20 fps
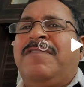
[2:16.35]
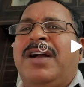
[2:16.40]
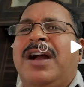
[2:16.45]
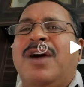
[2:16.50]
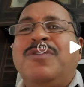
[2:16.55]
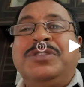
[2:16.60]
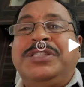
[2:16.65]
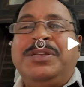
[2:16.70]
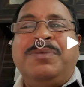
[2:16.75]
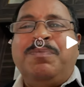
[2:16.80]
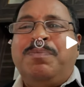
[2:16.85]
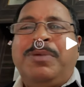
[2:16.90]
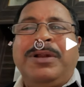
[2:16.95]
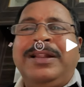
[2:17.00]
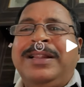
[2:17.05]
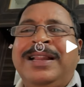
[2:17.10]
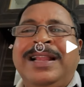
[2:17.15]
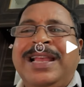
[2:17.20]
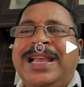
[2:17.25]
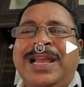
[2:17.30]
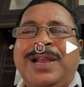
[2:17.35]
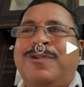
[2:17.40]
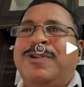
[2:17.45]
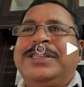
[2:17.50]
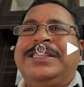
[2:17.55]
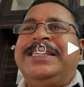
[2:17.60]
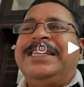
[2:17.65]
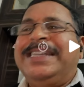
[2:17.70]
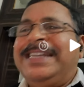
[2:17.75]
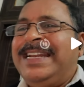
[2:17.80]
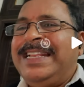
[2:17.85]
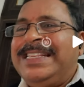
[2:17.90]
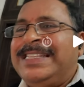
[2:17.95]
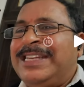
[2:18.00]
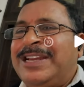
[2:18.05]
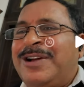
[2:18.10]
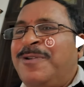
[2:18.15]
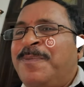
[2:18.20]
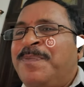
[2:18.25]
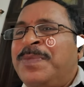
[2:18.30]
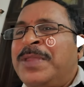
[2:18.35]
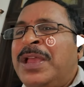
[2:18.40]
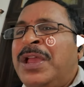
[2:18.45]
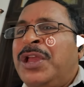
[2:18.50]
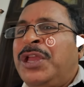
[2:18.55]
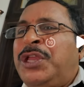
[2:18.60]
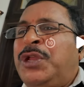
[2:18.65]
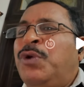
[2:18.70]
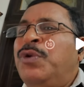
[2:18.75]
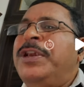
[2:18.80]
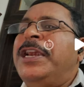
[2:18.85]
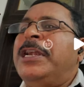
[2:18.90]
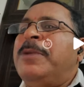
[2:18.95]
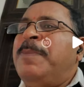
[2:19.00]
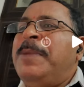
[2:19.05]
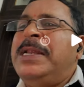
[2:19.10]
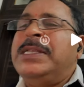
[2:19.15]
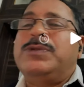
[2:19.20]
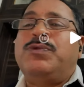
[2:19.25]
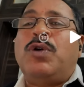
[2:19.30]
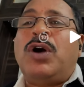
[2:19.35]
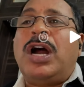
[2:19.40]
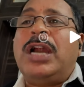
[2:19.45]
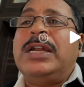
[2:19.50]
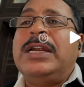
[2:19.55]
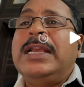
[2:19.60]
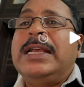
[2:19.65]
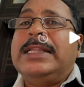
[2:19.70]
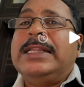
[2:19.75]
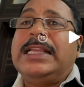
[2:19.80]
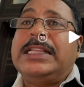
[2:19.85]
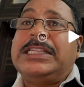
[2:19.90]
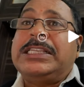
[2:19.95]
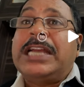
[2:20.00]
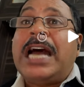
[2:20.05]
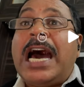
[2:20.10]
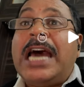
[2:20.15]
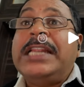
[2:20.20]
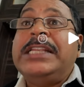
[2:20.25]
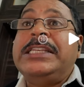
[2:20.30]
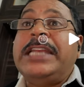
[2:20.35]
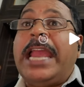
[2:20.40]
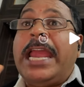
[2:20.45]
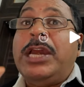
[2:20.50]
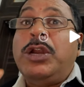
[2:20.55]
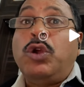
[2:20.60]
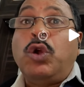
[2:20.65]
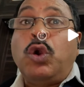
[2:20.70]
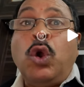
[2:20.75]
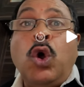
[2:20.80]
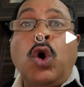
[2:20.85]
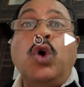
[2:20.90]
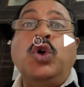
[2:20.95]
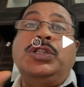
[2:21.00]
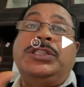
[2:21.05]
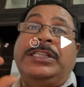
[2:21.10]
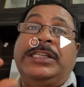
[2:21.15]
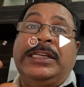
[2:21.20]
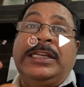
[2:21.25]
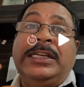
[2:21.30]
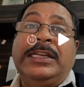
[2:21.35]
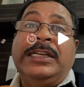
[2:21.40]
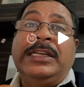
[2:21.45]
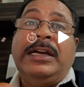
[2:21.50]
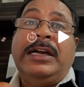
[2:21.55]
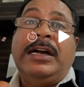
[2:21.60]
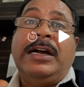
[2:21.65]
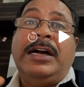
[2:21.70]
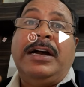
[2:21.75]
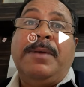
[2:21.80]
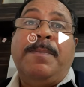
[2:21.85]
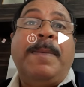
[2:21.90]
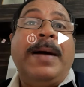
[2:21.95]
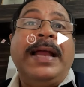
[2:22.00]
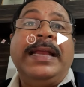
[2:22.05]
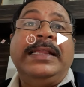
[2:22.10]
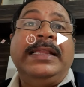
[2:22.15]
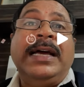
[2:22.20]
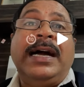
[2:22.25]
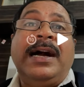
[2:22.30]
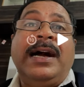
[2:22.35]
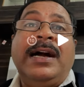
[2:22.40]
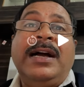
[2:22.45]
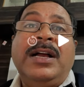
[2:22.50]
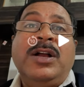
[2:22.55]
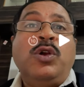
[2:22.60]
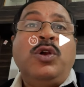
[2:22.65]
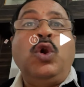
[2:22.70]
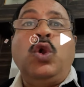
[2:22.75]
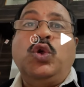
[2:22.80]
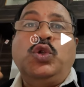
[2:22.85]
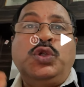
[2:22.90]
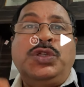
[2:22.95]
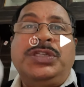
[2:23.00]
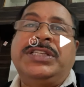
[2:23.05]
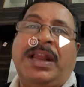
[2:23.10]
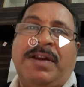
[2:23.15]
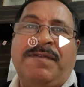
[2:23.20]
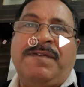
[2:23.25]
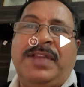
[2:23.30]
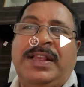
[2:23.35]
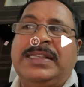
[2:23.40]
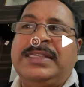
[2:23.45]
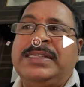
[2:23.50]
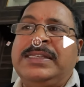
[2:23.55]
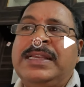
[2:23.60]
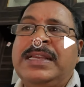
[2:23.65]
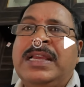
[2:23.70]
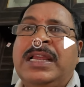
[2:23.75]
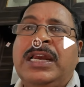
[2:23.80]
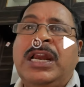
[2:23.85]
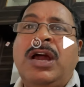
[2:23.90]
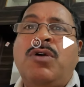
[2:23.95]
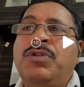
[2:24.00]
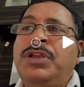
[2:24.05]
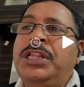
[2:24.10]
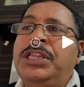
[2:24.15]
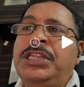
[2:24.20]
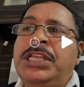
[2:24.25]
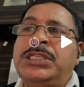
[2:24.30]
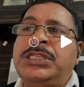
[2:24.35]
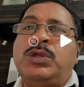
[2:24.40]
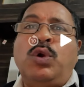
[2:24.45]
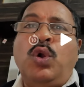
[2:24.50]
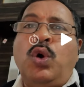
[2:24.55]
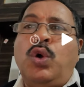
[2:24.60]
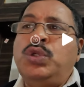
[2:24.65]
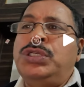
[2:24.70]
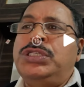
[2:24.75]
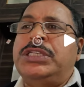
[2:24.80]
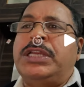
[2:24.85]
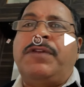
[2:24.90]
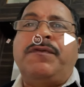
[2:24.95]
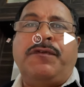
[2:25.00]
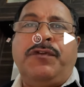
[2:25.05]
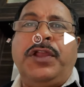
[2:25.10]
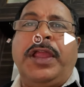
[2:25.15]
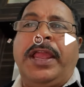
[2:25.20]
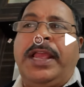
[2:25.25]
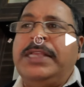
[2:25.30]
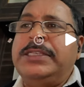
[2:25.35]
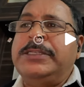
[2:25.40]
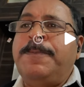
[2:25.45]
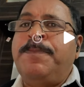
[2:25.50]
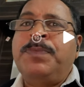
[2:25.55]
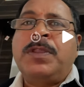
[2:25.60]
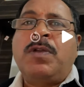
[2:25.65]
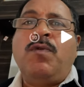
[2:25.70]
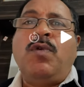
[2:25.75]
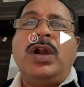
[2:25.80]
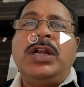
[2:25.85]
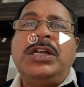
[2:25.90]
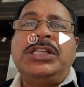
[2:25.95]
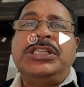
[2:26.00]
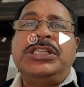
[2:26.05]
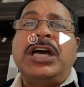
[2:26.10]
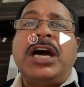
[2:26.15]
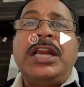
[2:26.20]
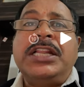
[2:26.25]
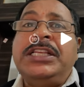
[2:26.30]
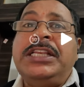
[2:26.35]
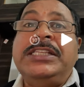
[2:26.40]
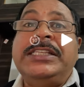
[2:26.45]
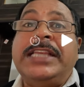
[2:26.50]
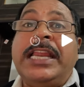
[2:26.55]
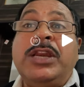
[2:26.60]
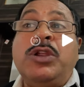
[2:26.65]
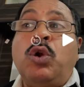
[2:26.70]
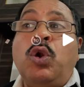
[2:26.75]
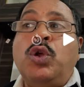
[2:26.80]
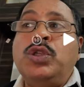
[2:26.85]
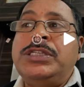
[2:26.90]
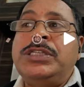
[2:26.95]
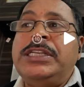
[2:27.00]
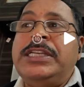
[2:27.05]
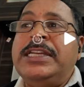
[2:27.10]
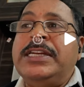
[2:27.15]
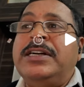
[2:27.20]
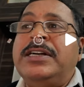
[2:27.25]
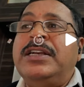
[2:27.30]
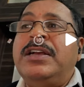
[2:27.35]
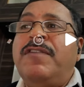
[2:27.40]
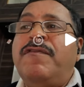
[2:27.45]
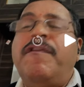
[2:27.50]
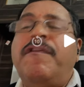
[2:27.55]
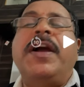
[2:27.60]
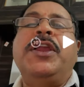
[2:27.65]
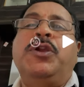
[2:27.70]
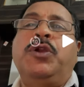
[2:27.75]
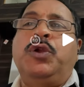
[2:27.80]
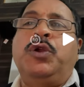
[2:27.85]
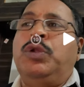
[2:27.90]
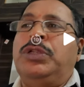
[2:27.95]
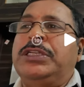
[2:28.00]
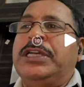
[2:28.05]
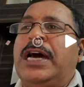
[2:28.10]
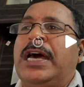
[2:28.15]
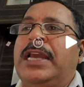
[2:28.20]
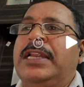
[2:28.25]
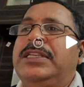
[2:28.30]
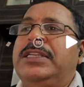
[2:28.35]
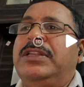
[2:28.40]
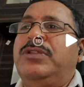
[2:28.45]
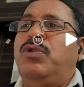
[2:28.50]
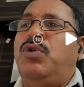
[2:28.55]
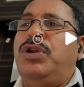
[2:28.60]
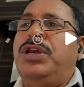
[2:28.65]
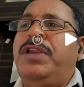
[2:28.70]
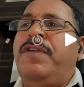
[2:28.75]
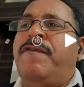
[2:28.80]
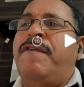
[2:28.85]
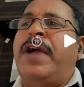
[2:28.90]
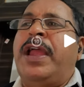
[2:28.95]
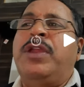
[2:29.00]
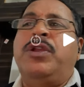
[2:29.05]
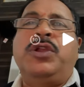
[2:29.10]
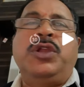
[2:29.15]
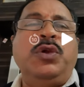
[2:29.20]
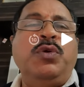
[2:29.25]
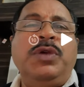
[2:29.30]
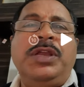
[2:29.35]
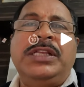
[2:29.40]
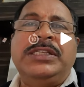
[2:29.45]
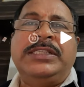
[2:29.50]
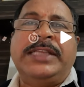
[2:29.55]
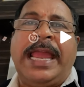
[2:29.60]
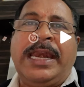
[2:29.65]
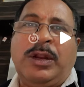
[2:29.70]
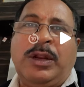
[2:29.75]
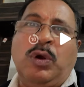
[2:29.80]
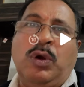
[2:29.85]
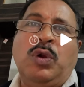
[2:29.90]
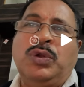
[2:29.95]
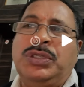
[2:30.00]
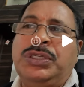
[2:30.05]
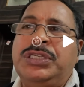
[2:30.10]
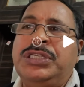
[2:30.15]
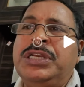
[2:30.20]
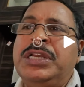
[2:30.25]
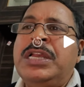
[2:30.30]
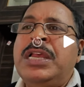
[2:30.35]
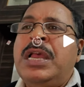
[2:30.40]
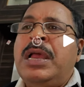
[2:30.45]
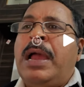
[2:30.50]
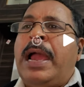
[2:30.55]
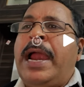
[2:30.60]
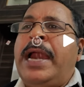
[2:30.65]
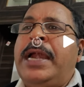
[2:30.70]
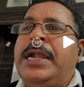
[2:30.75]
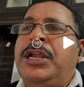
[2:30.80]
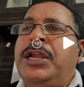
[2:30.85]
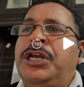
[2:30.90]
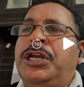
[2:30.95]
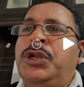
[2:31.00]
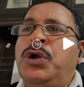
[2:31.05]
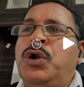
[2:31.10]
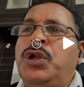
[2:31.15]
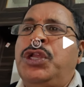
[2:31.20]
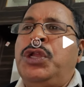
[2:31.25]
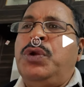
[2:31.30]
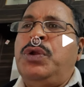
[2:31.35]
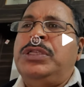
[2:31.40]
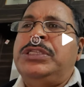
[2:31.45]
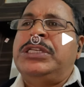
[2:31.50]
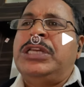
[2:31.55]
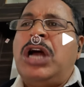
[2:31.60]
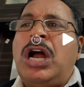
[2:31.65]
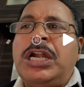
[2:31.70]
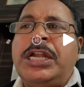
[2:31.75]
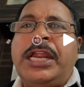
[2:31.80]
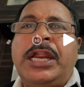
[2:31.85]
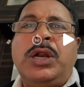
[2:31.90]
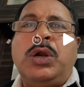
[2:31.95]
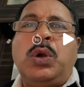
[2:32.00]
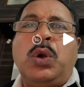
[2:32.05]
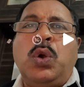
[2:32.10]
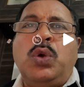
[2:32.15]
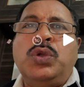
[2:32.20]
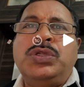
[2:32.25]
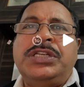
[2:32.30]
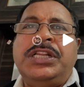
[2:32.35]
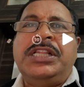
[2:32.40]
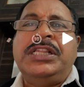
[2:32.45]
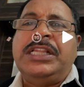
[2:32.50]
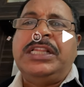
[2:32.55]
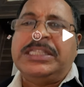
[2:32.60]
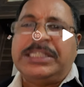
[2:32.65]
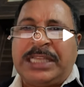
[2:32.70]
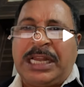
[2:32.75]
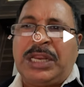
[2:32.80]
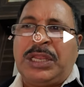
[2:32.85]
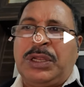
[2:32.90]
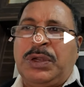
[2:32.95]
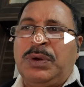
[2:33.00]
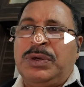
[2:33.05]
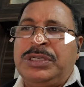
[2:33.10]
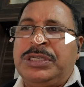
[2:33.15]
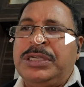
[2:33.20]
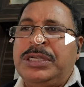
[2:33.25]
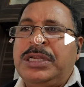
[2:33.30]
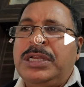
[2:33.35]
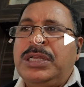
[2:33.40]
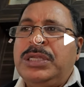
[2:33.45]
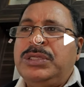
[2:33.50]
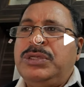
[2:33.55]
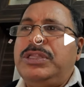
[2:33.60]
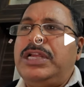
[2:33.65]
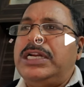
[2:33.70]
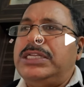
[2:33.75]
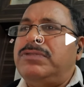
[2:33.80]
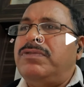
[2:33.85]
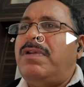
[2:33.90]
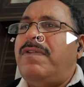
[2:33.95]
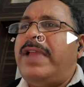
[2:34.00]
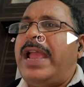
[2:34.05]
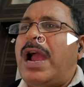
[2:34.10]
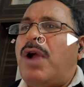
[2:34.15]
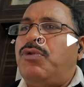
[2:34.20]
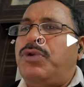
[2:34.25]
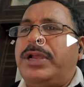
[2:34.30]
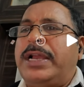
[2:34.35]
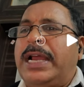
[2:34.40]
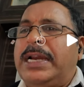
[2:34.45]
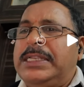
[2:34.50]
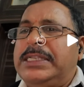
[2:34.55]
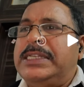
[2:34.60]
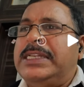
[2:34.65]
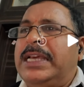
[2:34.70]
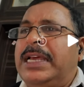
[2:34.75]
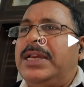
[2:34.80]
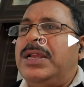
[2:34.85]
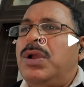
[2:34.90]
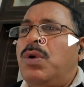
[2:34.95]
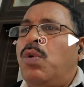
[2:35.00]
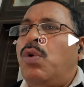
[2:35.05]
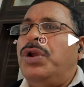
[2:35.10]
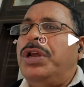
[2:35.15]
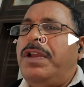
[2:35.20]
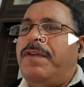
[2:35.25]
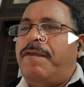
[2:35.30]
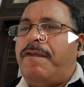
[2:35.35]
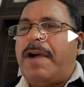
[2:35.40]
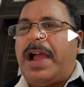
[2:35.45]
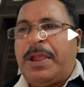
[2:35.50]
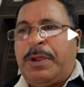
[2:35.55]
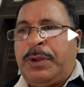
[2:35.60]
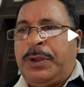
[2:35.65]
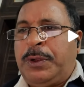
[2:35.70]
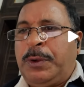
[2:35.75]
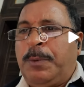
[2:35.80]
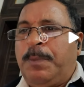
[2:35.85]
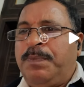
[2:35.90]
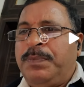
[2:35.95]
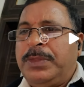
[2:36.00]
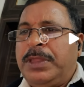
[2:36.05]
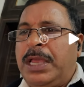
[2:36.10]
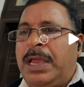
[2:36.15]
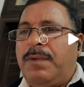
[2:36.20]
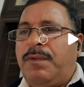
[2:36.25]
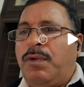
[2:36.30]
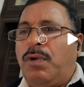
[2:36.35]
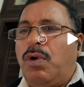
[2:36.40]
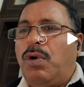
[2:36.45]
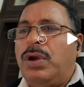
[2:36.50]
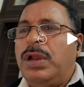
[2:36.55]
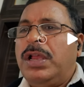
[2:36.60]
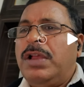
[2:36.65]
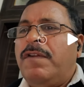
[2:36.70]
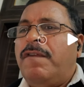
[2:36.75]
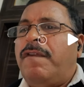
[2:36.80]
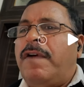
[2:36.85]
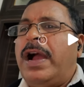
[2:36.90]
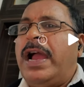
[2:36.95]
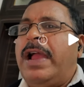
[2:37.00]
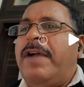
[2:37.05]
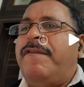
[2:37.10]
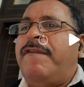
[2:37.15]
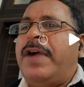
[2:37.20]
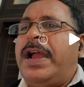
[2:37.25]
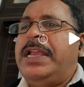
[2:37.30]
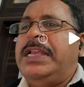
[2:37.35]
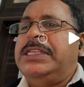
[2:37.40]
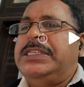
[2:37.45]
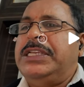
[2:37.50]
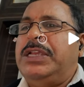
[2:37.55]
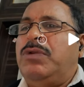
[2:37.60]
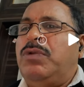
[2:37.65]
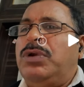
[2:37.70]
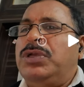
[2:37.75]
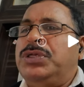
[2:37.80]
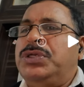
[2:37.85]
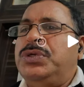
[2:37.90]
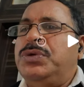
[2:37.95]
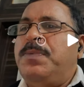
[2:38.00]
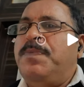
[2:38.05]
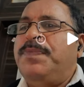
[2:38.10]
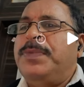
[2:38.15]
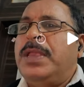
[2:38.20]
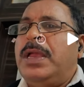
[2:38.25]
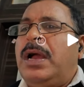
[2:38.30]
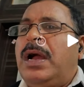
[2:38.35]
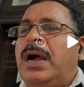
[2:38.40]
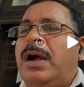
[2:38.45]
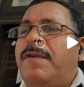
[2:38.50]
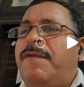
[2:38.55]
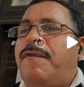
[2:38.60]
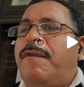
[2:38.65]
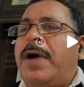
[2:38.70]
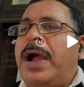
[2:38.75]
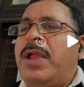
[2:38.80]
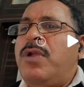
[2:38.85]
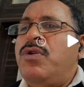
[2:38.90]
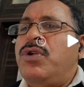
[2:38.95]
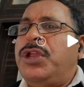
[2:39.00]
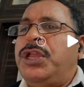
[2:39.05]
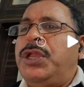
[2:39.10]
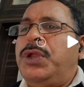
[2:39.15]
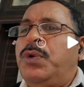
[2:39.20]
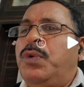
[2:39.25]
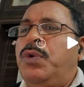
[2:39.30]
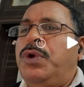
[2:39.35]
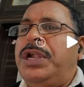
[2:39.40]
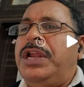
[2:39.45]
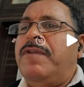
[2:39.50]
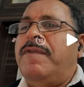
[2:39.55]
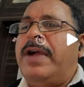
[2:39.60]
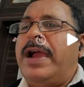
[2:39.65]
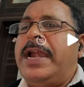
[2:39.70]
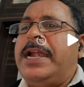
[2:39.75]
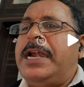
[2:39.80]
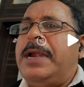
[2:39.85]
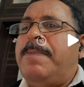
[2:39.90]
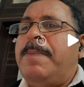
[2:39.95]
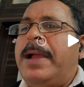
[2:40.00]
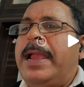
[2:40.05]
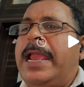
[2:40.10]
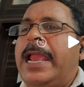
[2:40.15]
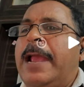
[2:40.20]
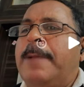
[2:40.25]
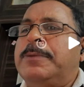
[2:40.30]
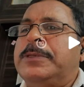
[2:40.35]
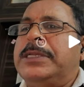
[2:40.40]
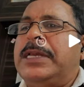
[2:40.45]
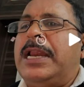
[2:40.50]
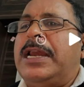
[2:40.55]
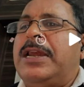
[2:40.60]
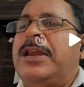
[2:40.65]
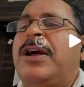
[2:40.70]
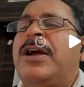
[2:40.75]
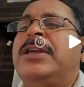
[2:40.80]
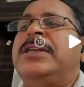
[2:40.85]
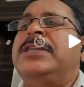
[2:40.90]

How simple question it is now. Q net means what? The charge enclosed by the closed surface. Now, in this closed surface, what charge is enclosed here? 5q charge. Only 5q is enclosed. And 2q is not enclosed in this circuit. So that's why we have to consider only 5q. Therefore, phi is equals to 5q divided by epsilon naught.